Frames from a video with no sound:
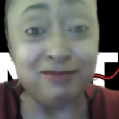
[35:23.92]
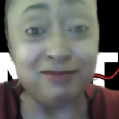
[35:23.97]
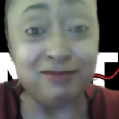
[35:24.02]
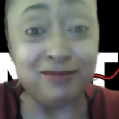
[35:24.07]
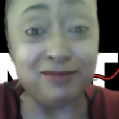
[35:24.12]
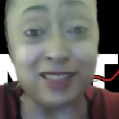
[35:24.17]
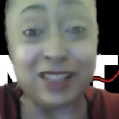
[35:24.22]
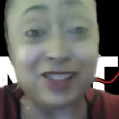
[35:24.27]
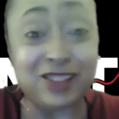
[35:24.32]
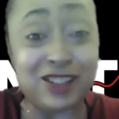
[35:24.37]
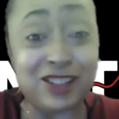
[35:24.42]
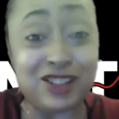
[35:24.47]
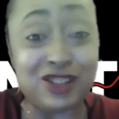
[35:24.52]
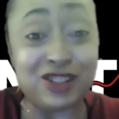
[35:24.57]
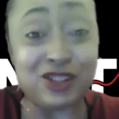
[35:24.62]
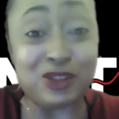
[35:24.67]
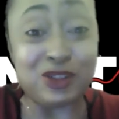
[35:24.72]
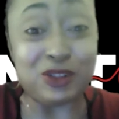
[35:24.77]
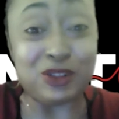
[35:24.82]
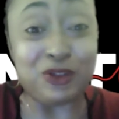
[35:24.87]
it
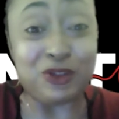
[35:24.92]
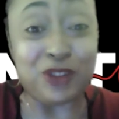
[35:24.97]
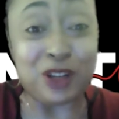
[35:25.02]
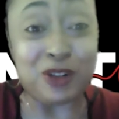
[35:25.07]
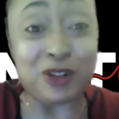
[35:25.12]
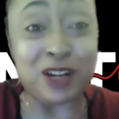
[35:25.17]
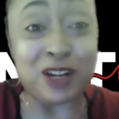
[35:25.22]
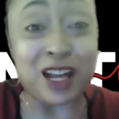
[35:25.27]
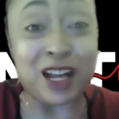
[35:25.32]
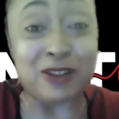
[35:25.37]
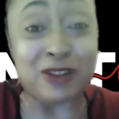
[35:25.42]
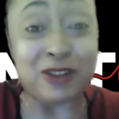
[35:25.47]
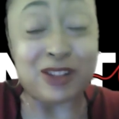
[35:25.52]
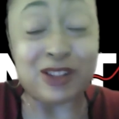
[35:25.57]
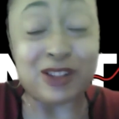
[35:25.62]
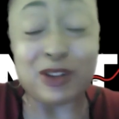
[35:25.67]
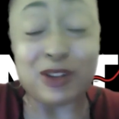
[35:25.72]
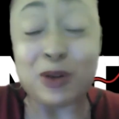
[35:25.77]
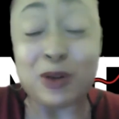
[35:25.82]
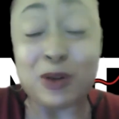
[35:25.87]
teaches you to figure it out.
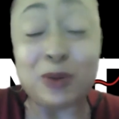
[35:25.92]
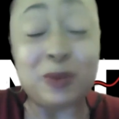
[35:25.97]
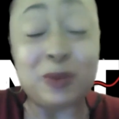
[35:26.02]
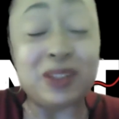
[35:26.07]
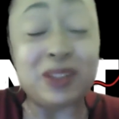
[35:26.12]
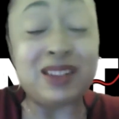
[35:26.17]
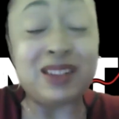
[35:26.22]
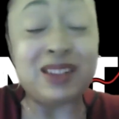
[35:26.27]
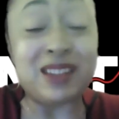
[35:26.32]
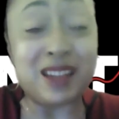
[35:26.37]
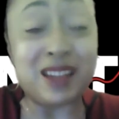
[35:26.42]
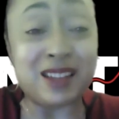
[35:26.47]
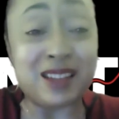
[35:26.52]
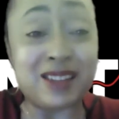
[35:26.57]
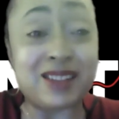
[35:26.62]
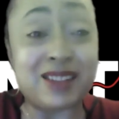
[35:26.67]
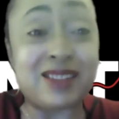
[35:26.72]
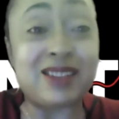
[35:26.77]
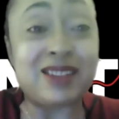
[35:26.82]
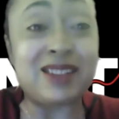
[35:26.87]
So
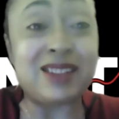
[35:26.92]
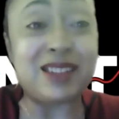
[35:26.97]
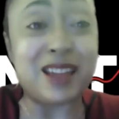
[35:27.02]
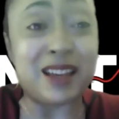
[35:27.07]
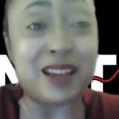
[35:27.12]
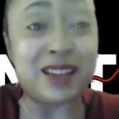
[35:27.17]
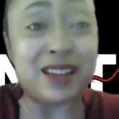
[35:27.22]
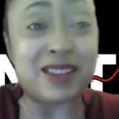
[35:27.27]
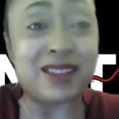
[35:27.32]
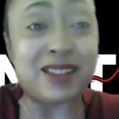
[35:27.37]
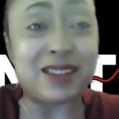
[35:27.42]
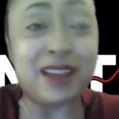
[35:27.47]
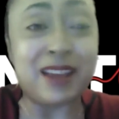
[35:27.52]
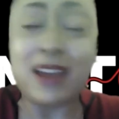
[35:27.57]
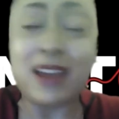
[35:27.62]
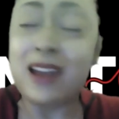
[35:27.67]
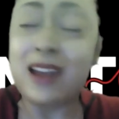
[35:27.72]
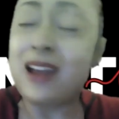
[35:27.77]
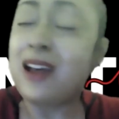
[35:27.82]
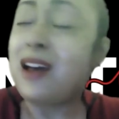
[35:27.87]
yes, yes.
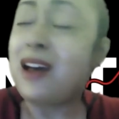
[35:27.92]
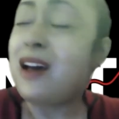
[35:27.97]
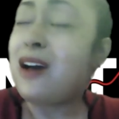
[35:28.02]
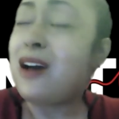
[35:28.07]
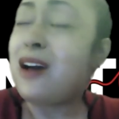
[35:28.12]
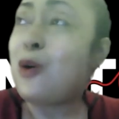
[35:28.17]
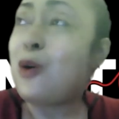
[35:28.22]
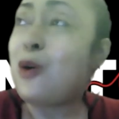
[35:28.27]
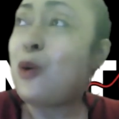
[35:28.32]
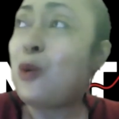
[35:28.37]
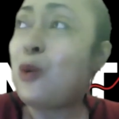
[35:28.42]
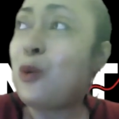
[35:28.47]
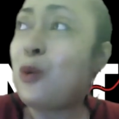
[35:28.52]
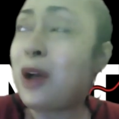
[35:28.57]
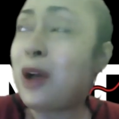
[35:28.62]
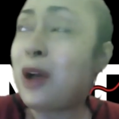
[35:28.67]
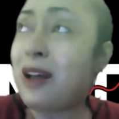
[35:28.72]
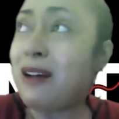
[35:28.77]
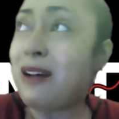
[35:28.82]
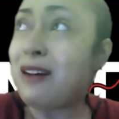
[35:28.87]

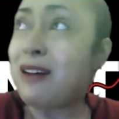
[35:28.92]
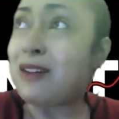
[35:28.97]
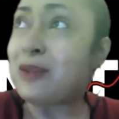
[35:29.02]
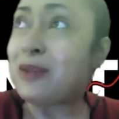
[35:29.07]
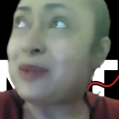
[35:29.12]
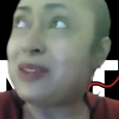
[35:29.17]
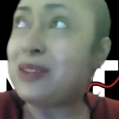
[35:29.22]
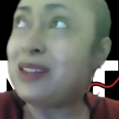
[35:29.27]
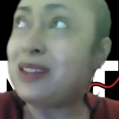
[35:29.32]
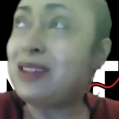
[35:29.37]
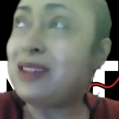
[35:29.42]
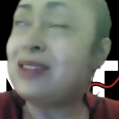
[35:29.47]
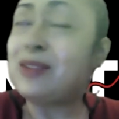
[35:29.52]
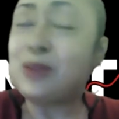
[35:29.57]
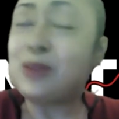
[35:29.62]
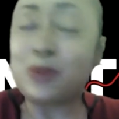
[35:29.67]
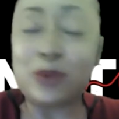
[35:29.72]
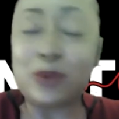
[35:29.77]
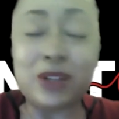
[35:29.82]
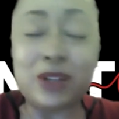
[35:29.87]
Wow, this
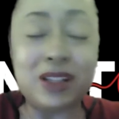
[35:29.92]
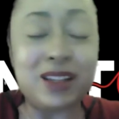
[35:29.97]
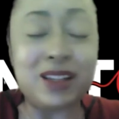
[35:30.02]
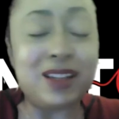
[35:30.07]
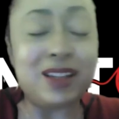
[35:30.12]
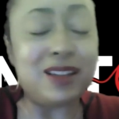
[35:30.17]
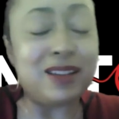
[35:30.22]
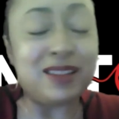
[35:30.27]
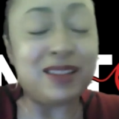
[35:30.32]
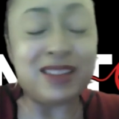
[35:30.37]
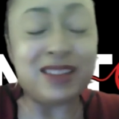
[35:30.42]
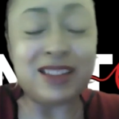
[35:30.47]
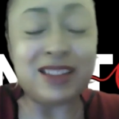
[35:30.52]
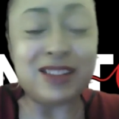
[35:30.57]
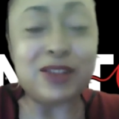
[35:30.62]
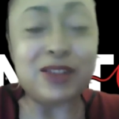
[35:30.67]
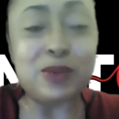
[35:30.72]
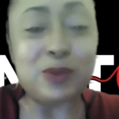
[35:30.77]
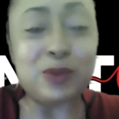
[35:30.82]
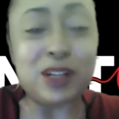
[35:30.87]
is really
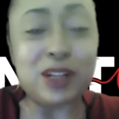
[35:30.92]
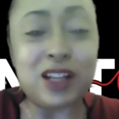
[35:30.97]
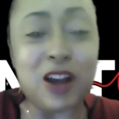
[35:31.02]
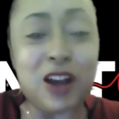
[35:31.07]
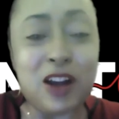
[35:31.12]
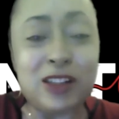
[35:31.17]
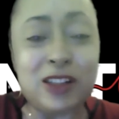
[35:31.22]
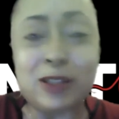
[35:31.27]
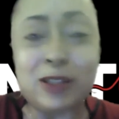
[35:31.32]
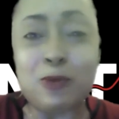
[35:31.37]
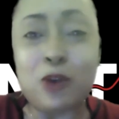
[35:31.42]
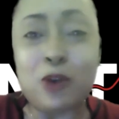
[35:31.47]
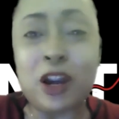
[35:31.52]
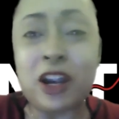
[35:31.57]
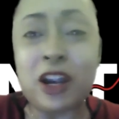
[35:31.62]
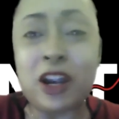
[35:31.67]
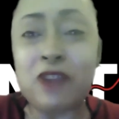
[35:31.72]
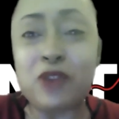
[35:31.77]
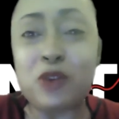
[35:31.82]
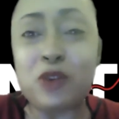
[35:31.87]
this is really awesome.
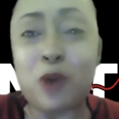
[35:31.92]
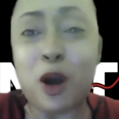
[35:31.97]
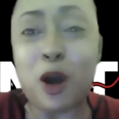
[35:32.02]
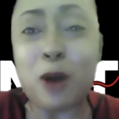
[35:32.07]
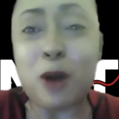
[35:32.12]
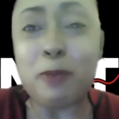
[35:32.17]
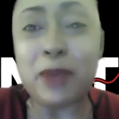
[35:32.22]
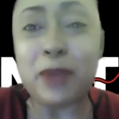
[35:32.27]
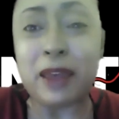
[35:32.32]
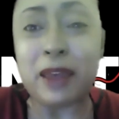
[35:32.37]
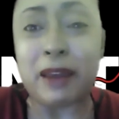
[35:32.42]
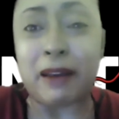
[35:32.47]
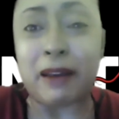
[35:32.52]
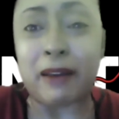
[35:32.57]
Where have you all been?